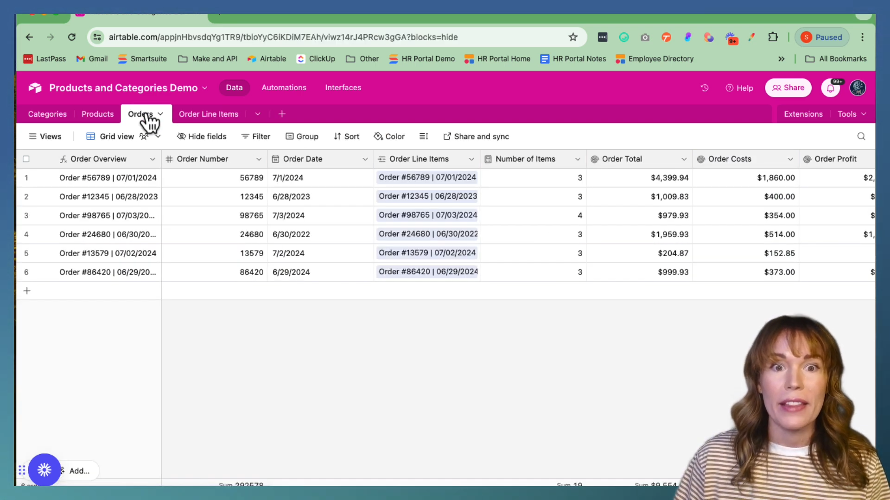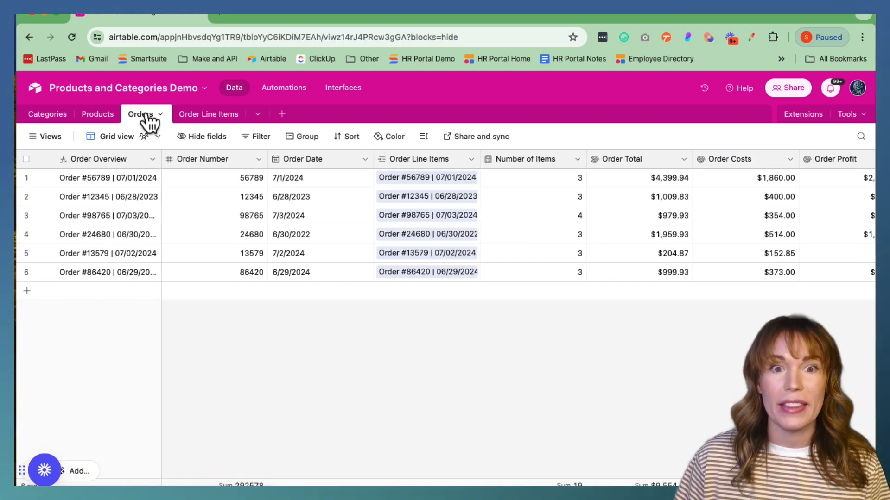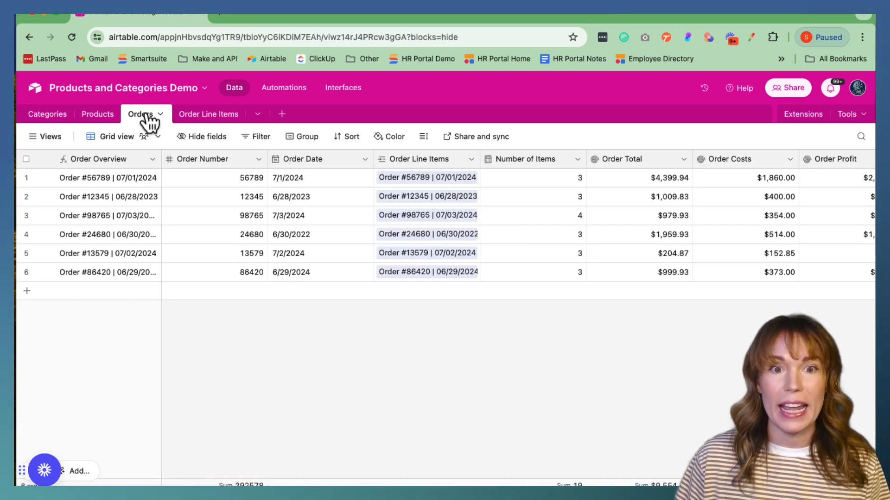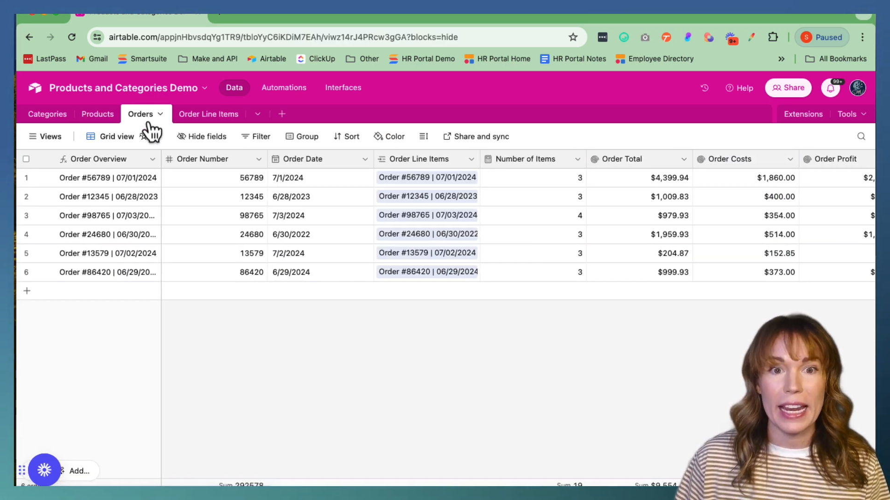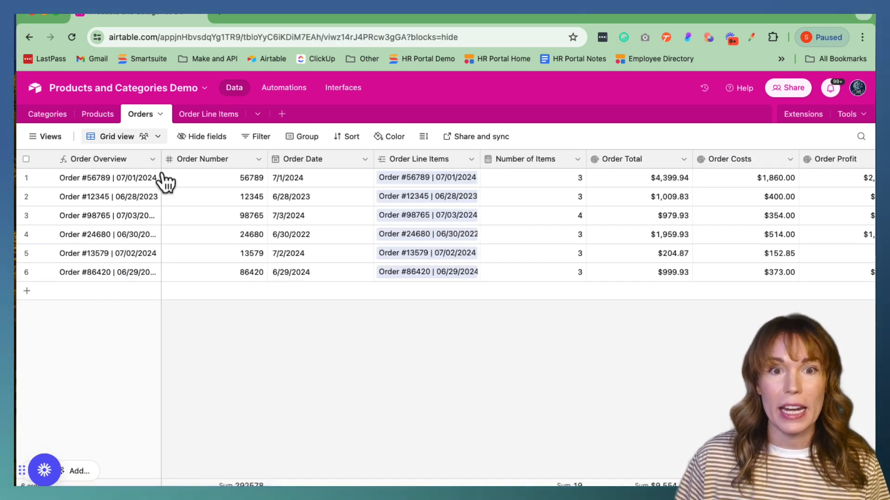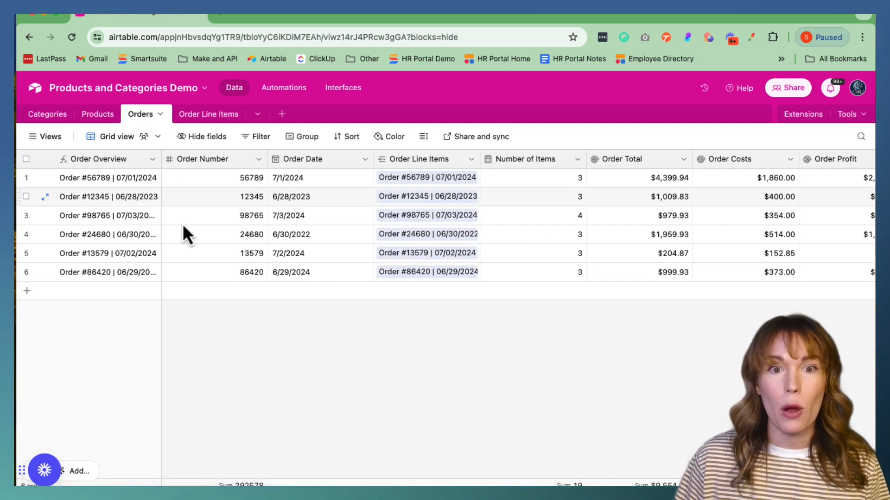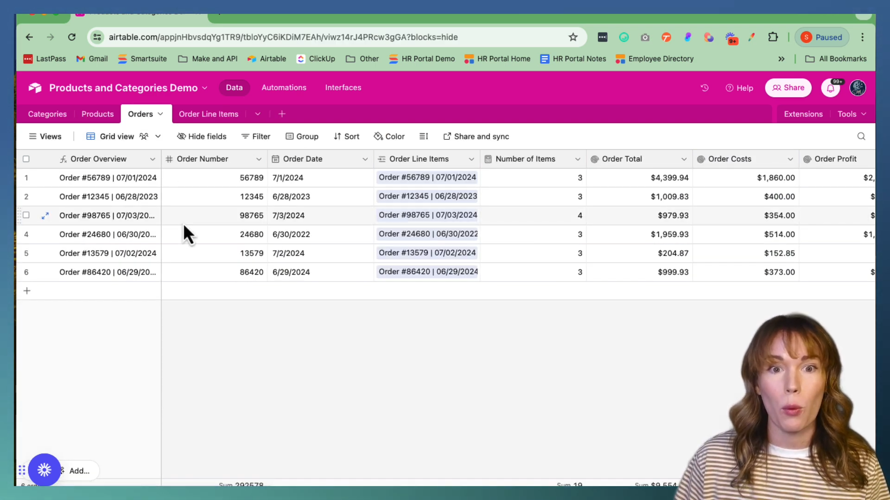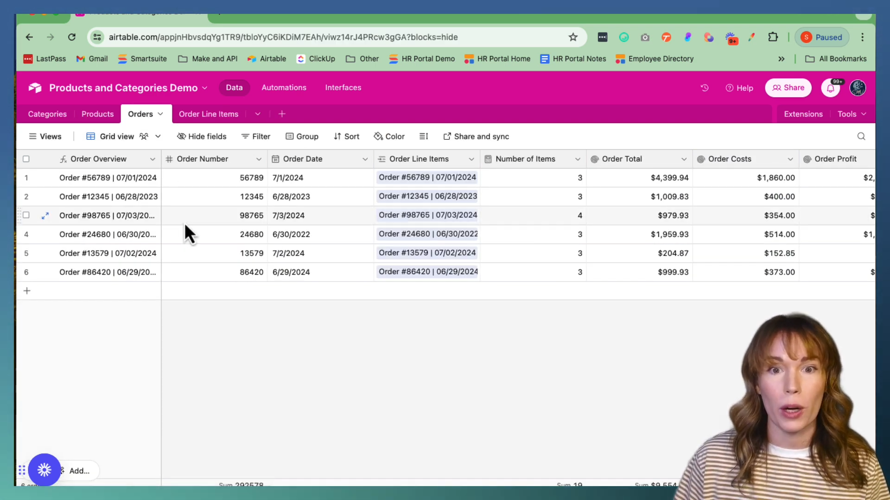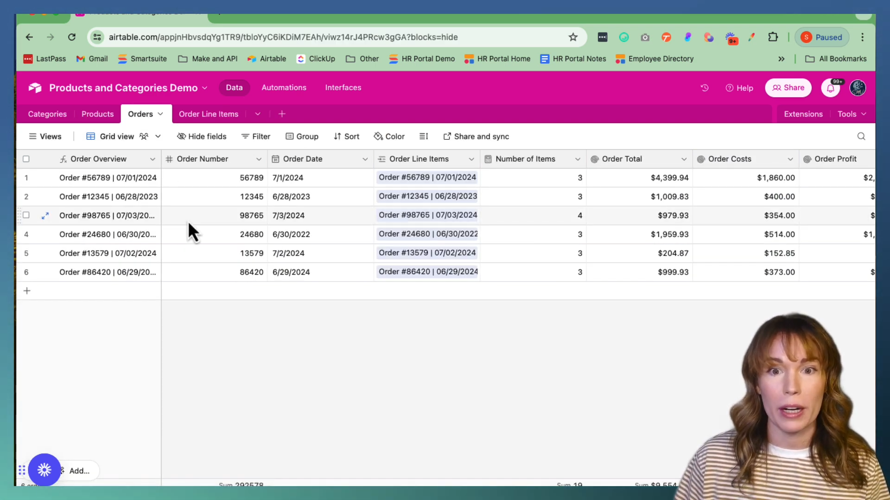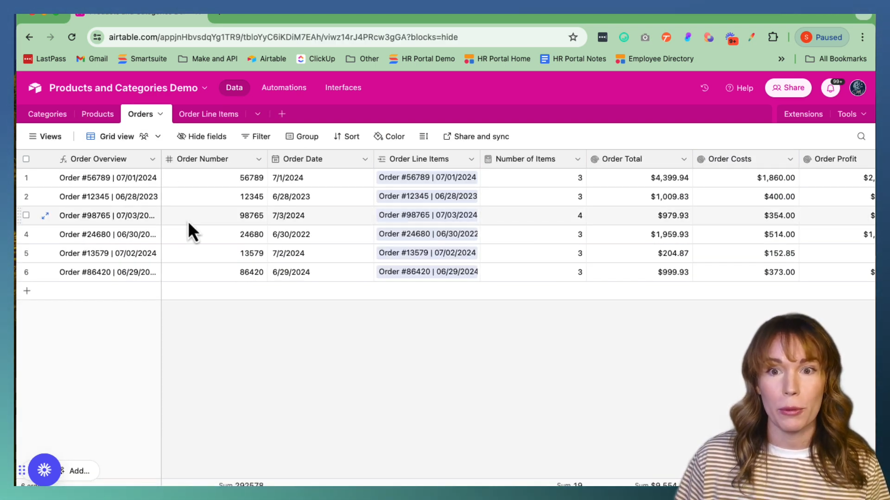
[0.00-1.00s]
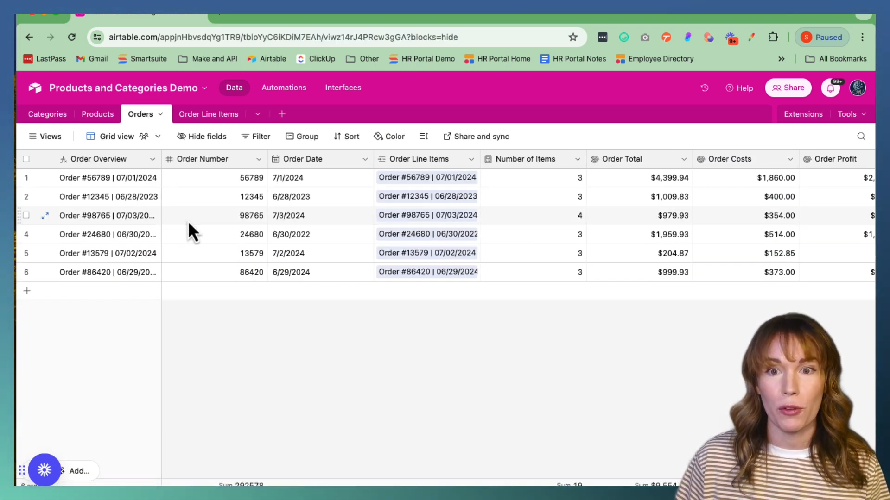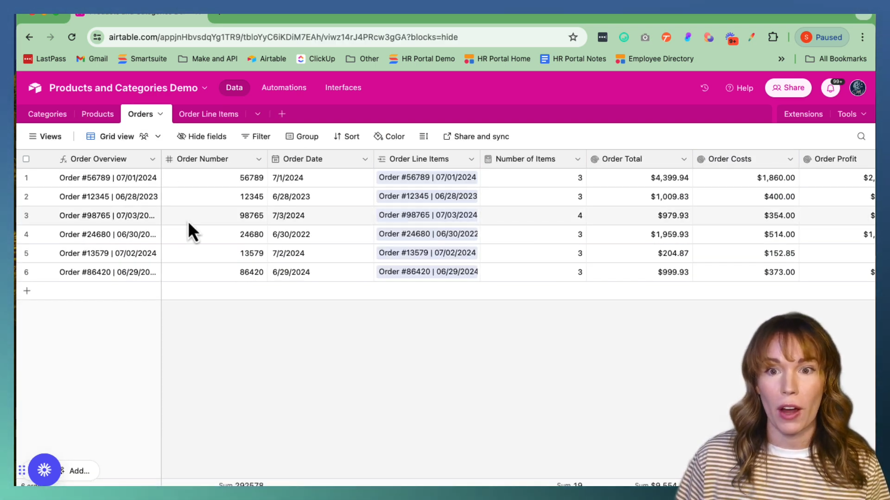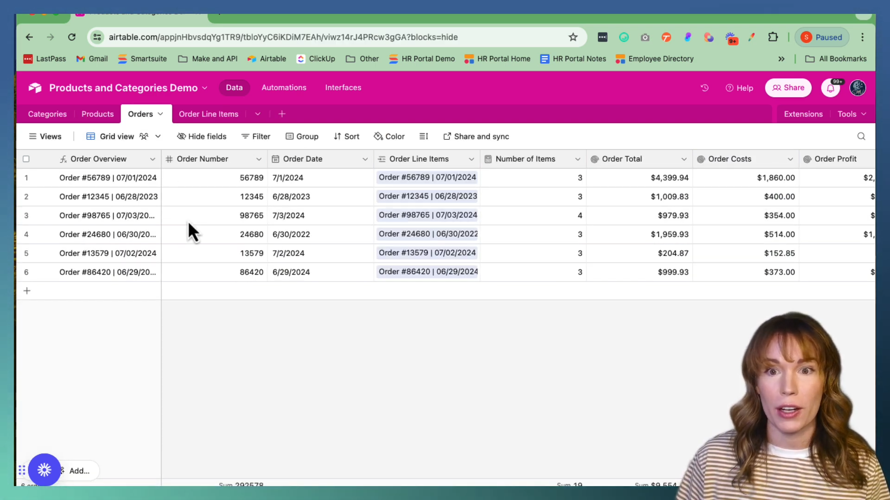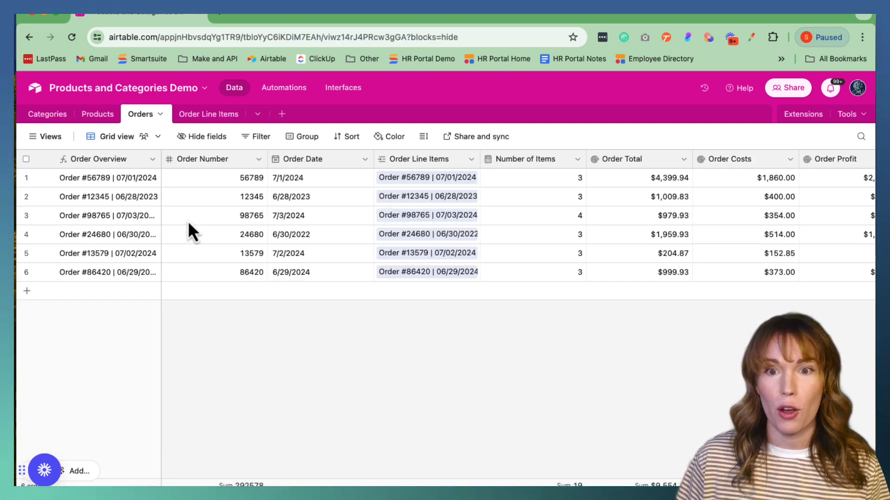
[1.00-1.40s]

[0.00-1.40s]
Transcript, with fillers: Then we're gonna move on